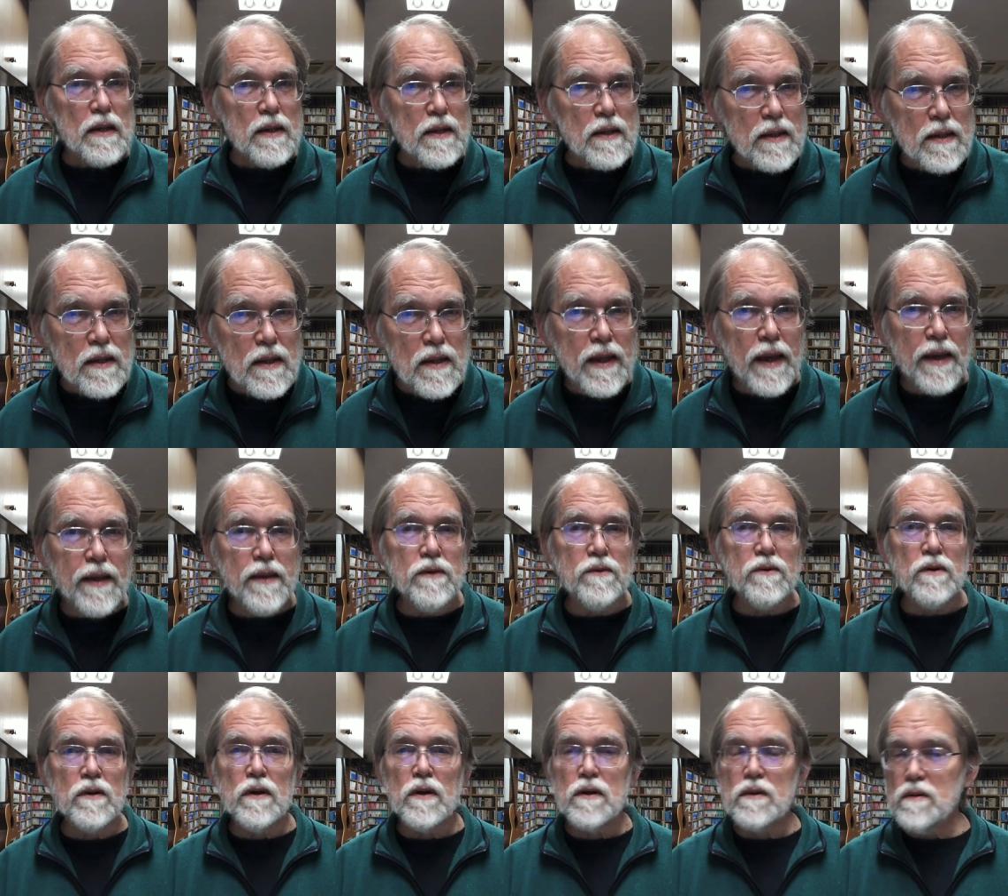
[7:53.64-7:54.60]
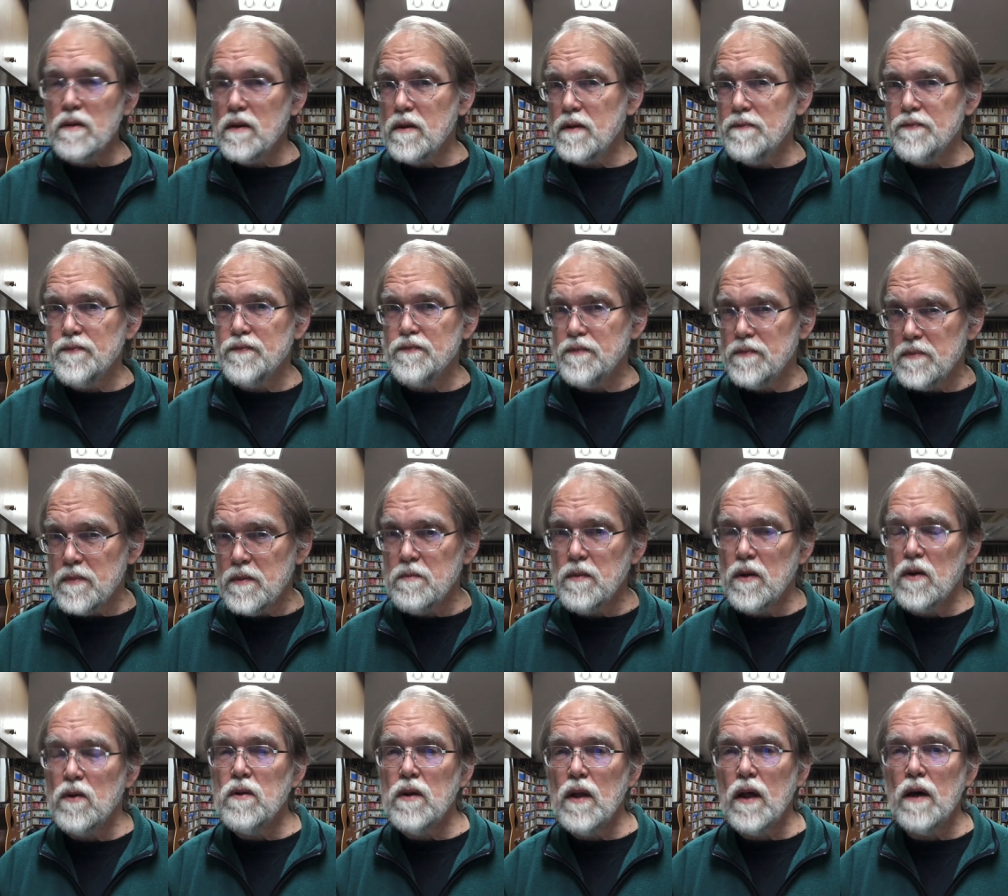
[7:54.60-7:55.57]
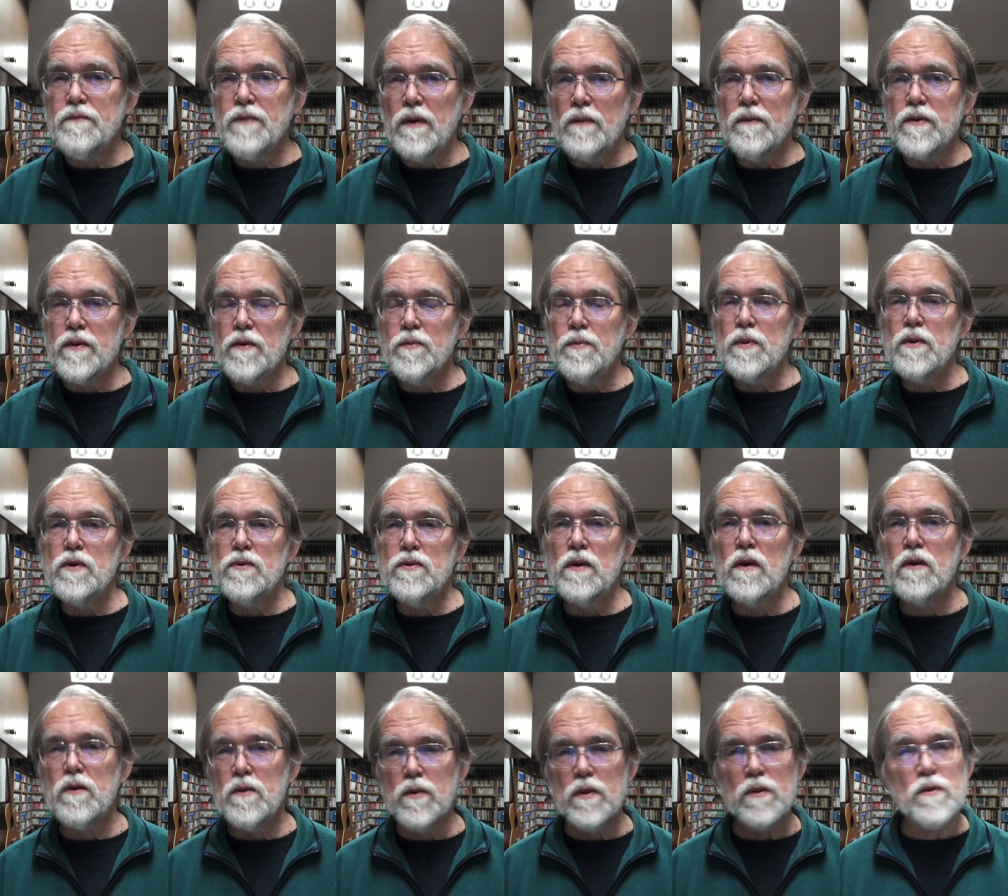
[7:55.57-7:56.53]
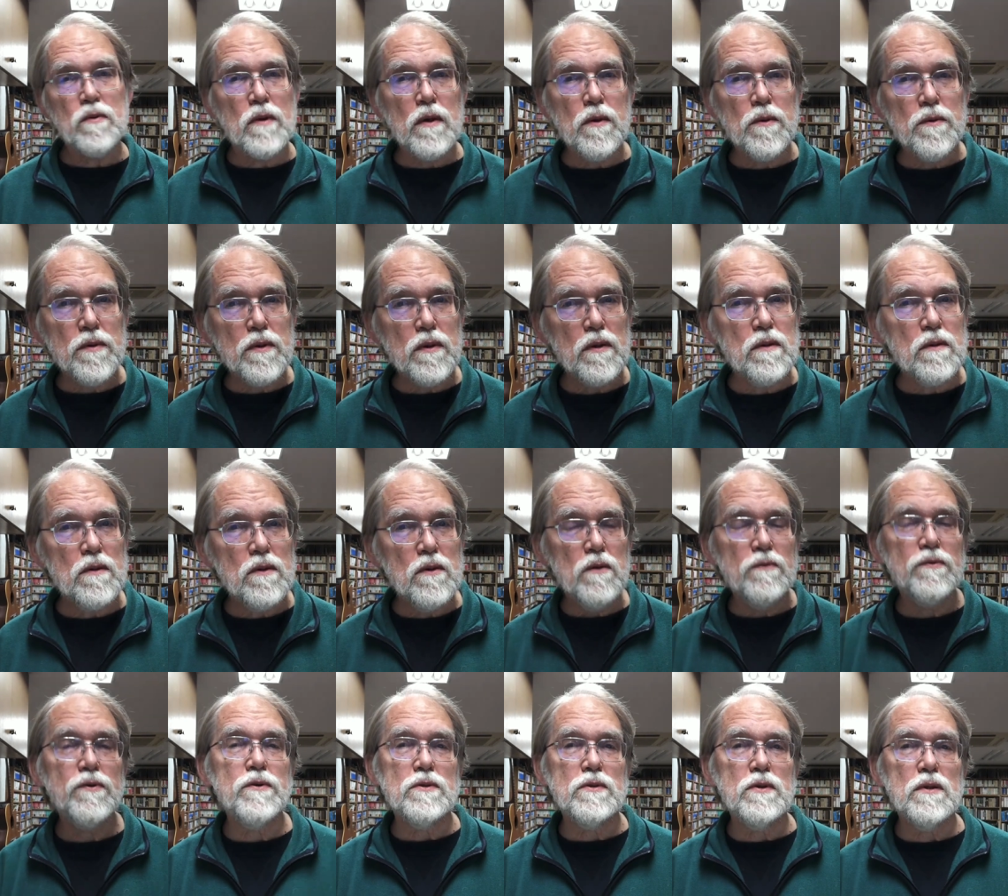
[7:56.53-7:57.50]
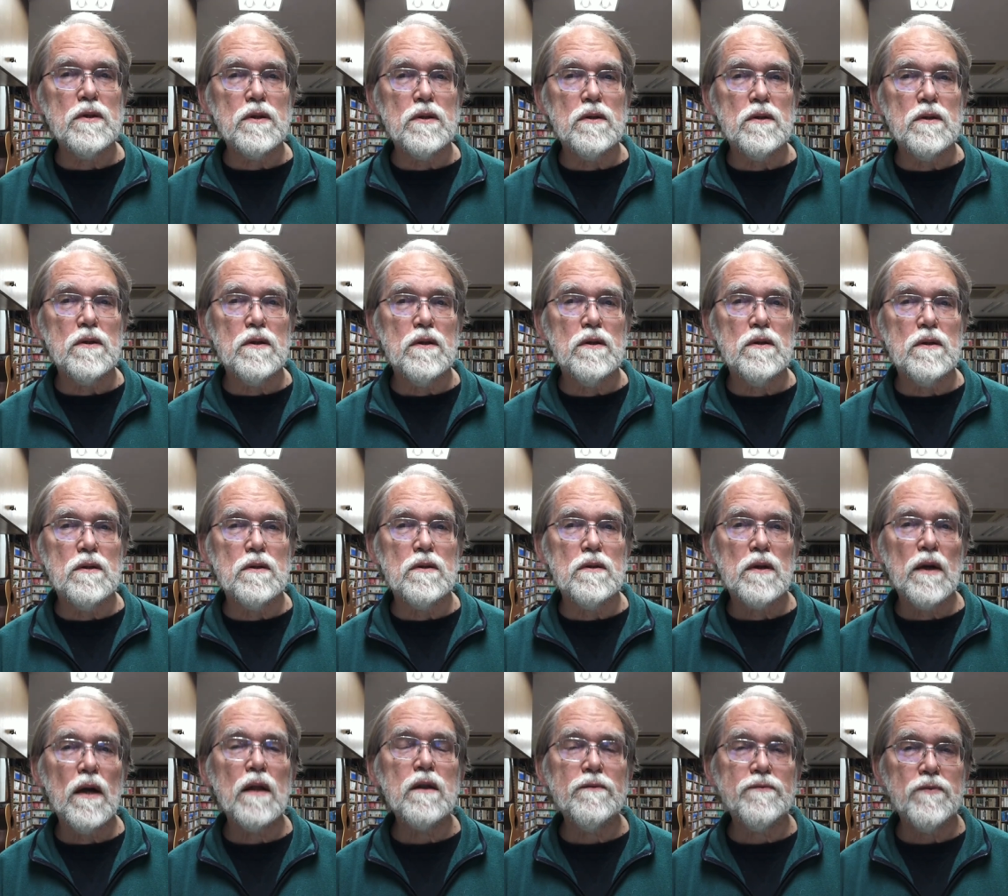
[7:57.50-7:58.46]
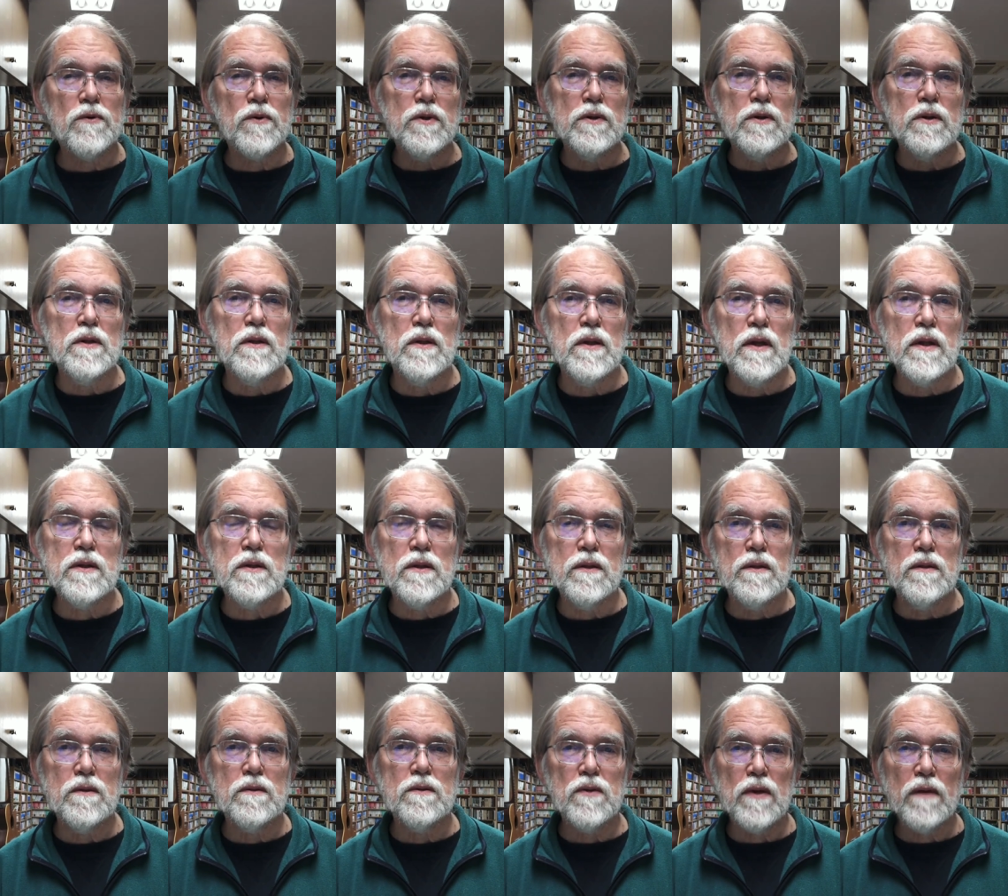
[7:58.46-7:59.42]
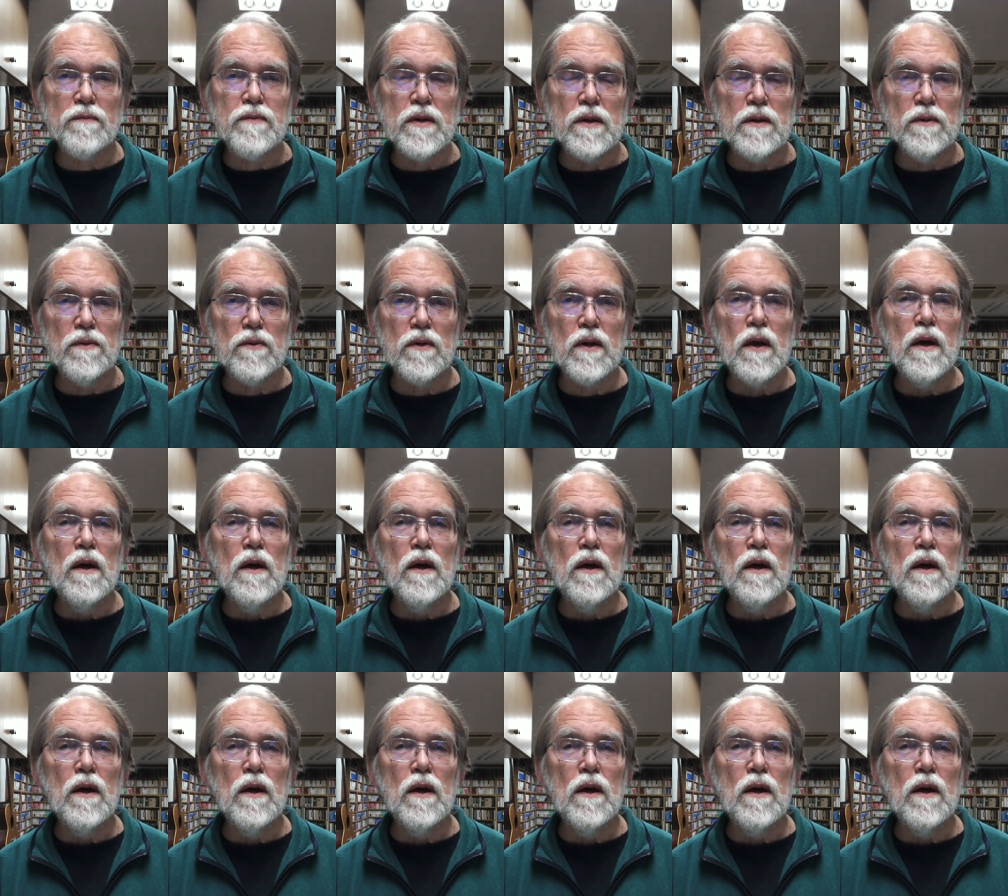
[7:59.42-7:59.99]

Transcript: Later, in my own life, I've experienced other ones. When I was in the university in California in the 1970s,